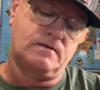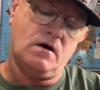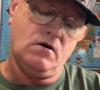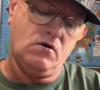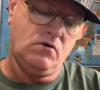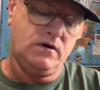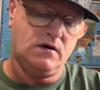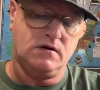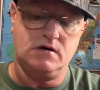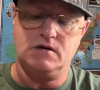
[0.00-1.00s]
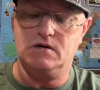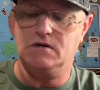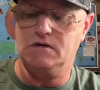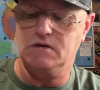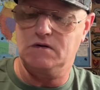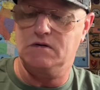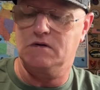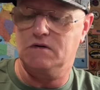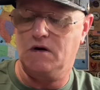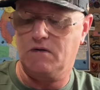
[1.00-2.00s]
Oh,
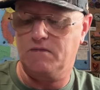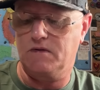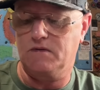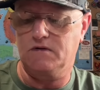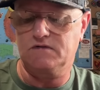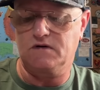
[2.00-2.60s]
yeah. I remember this